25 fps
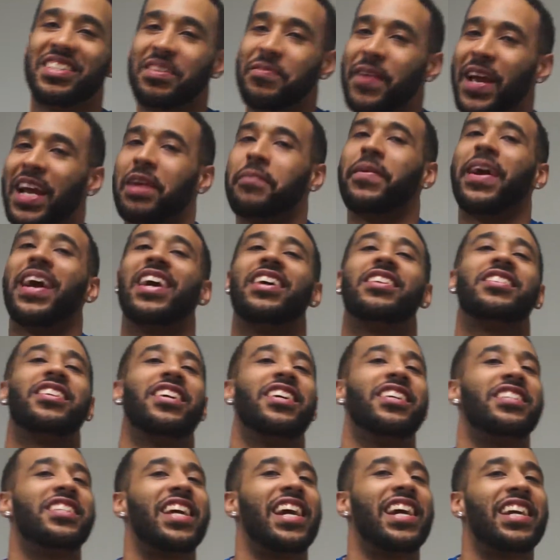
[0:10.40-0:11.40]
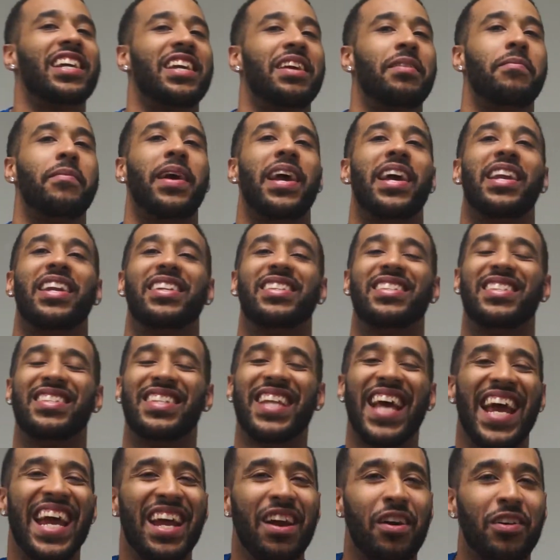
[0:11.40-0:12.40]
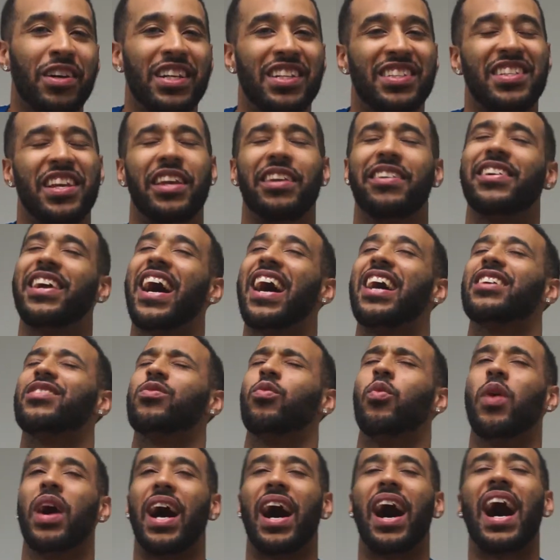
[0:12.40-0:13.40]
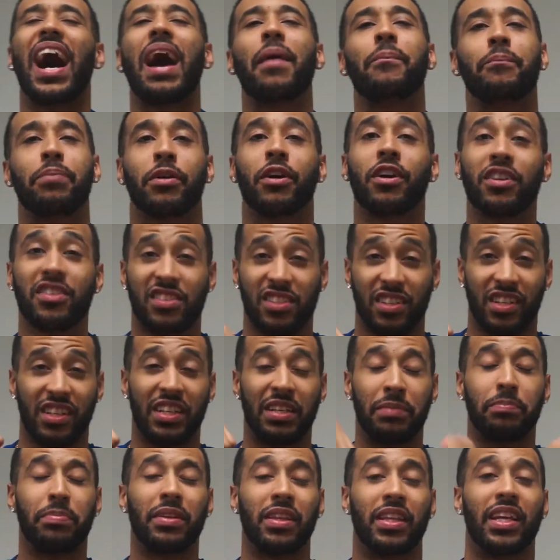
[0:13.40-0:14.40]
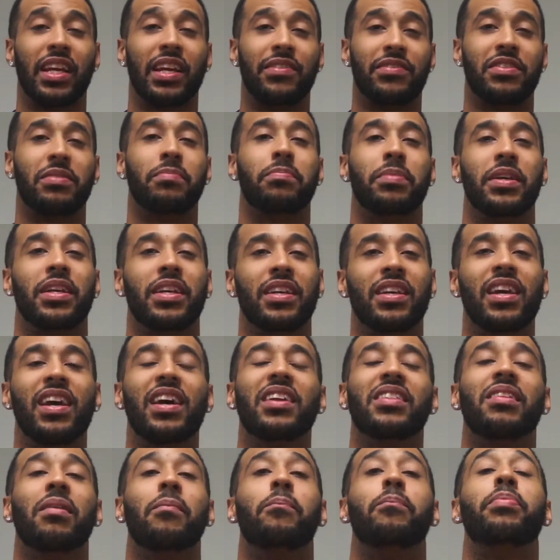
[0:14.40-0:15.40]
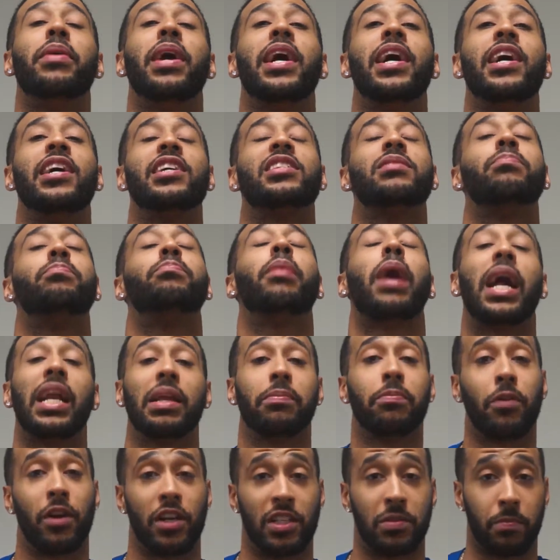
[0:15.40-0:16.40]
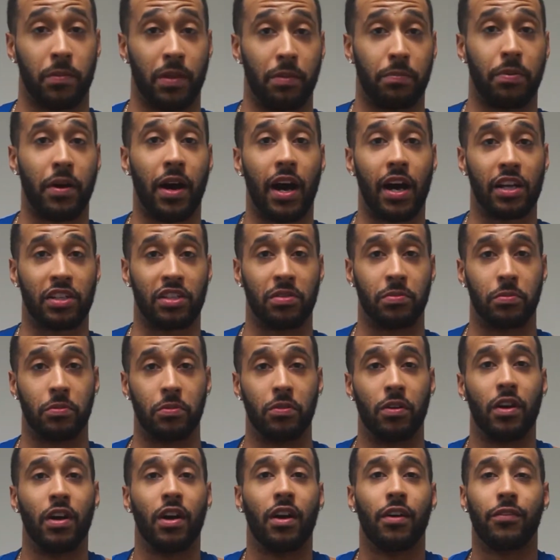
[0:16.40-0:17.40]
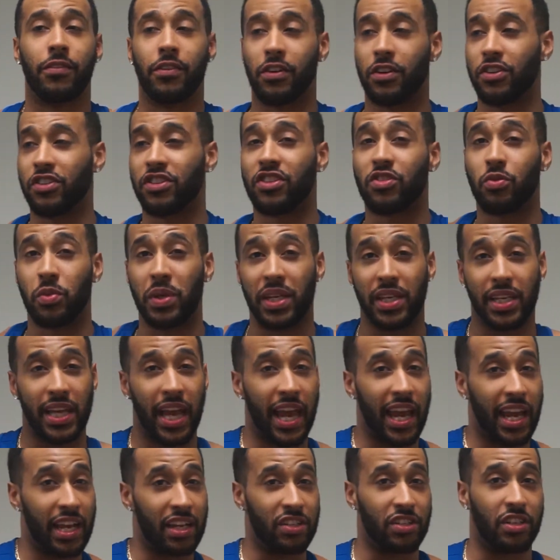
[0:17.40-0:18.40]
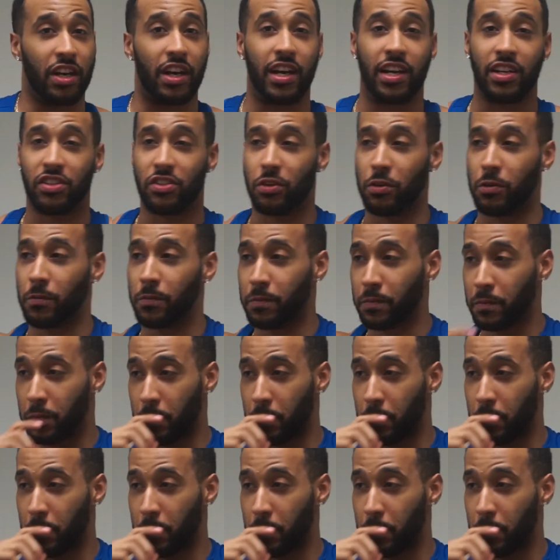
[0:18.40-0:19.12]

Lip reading: the Mega Manager here checking in, man. And today I'm going to tell you guys what I personally believe to be the best body part split possible for those sweet gains, all right? So,